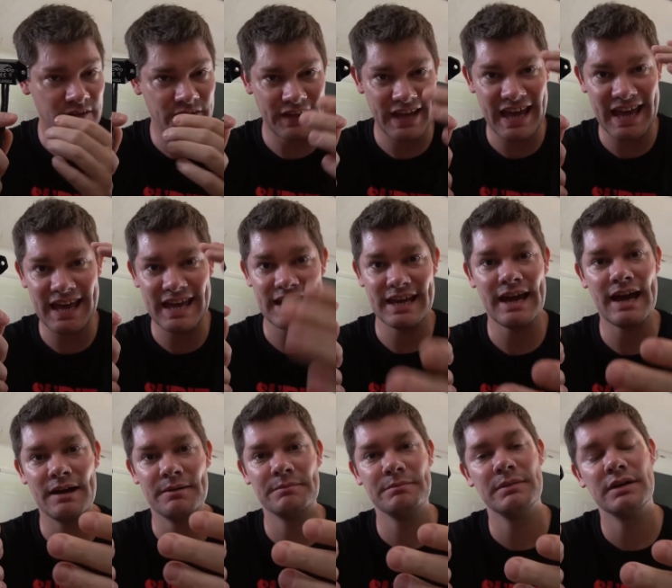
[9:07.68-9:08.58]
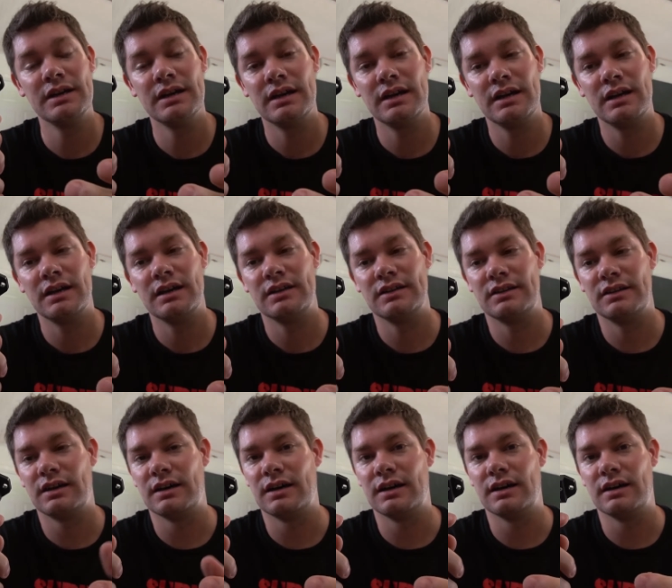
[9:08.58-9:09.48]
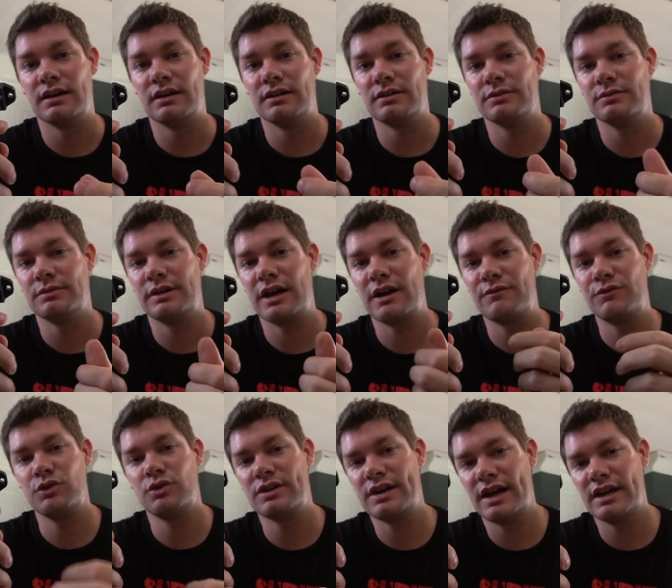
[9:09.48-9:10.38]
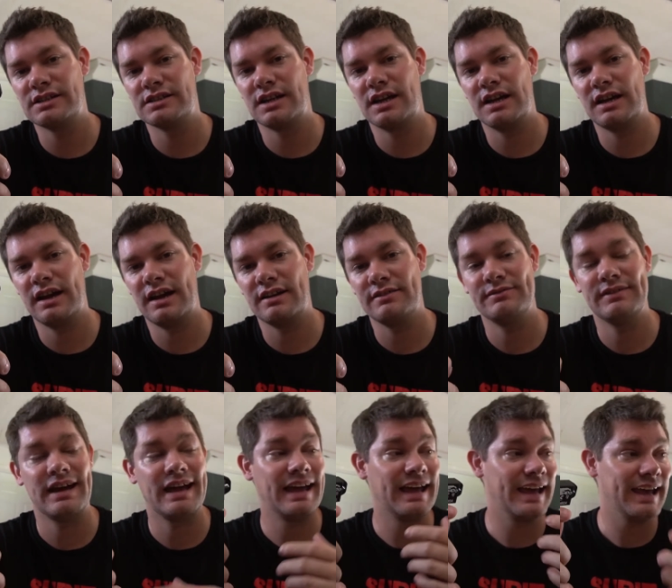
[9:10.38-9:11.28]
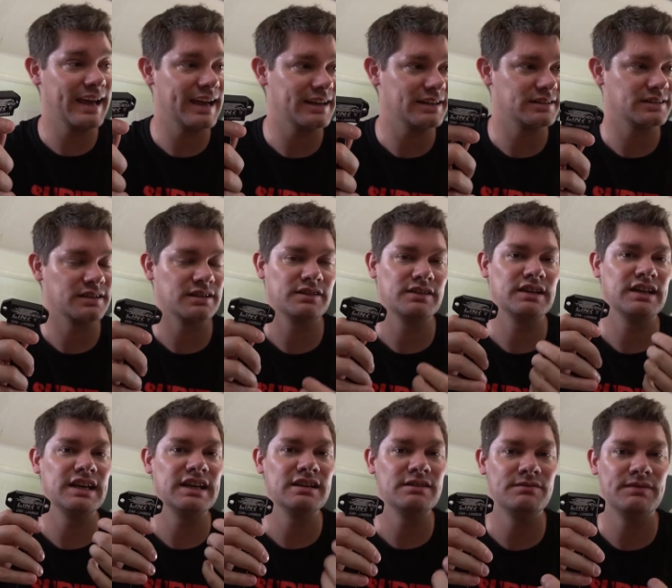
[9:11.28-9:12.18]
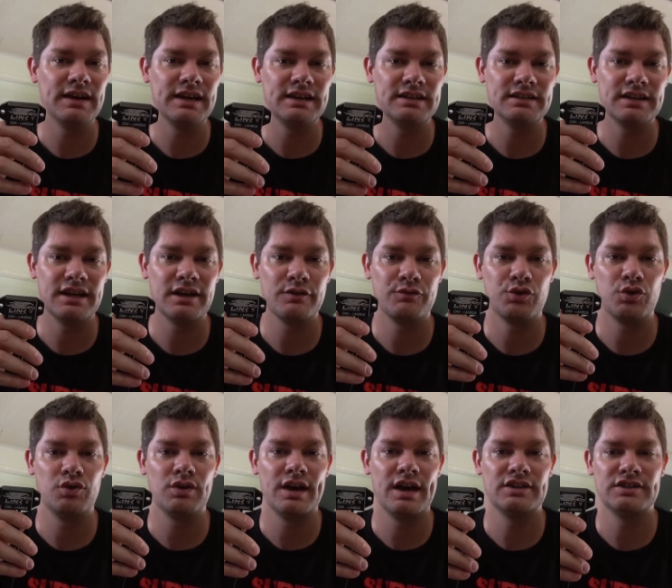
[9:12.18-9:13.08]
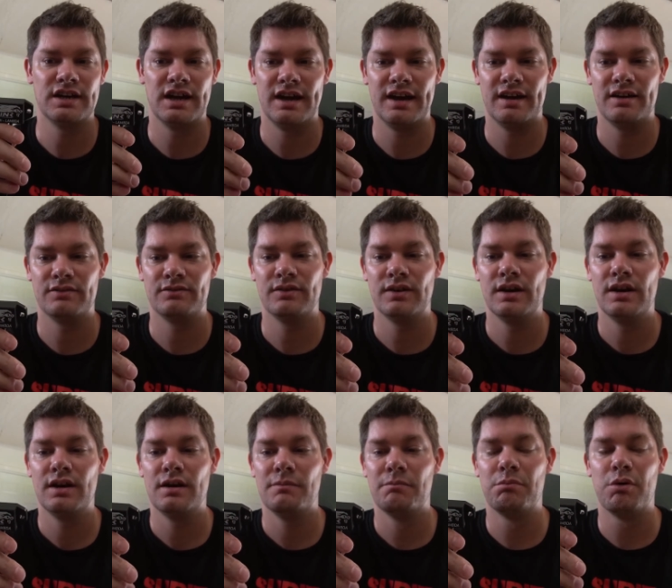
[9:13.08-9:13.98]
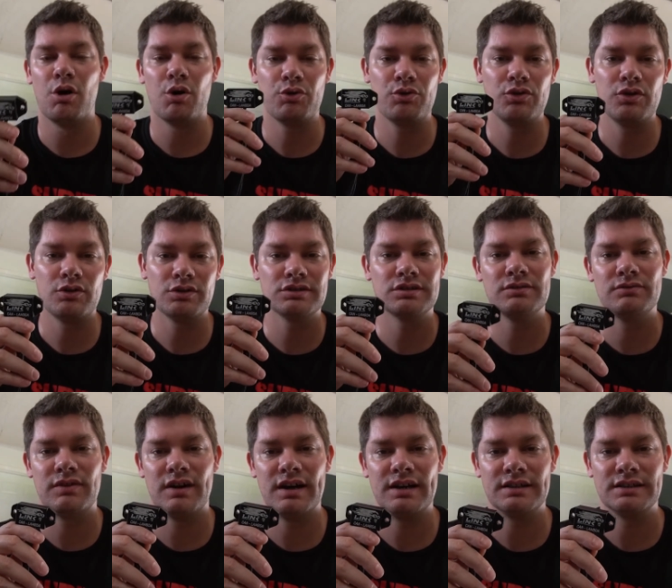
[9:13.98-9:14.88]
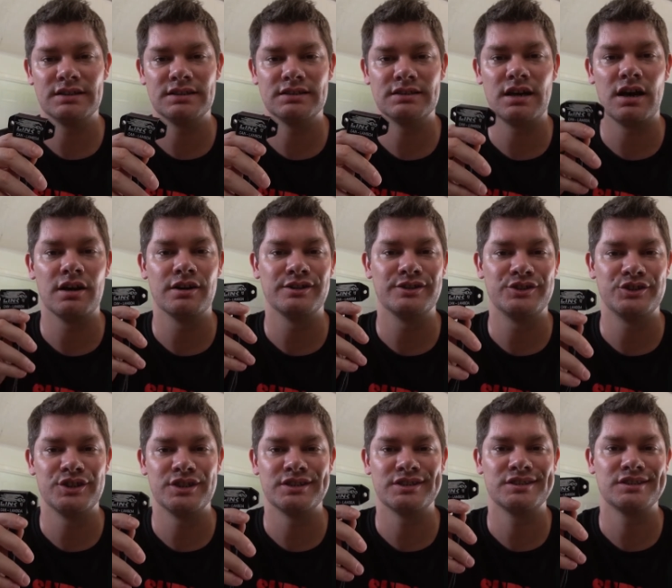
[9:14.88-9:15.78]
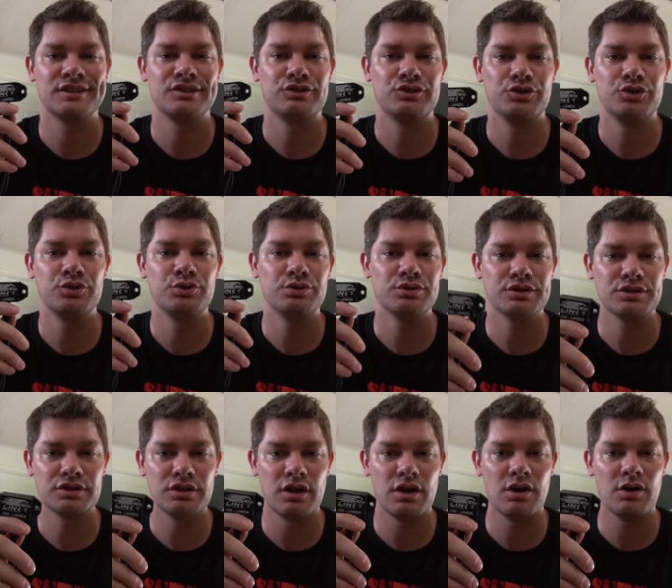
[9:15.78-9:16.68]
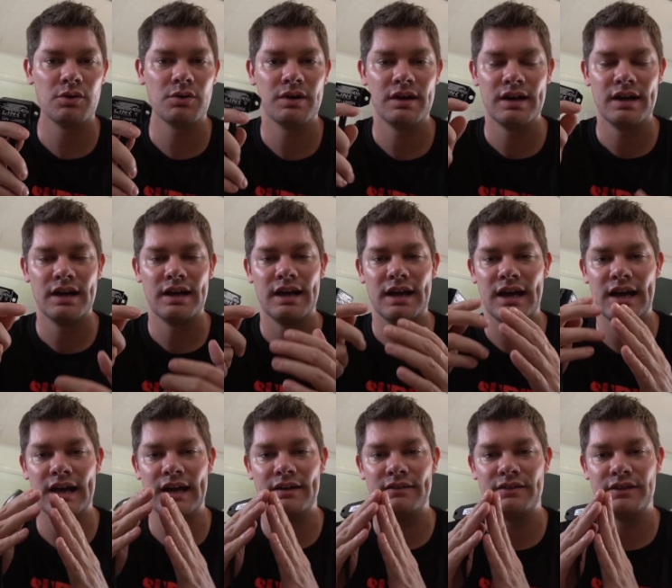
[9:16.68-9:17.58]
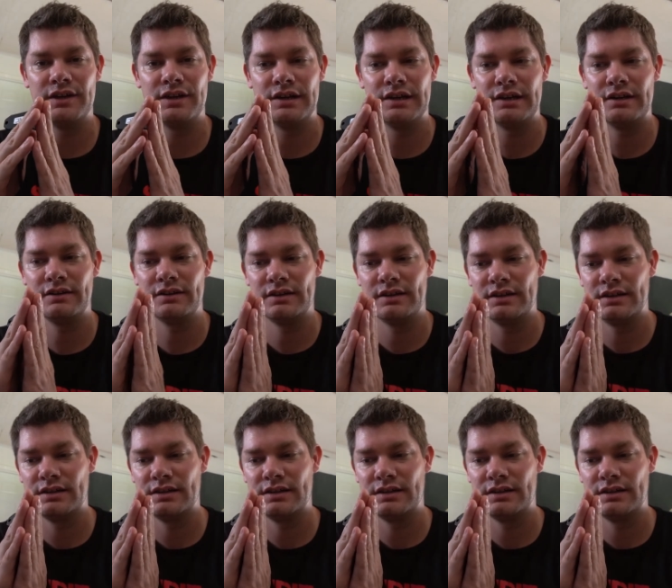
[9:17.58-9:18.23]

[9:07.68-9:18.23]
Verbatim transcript: the AEM uh, air fuel gauge that I have and the Innovate air fuel gauge I have, both of those devices are just too slow and their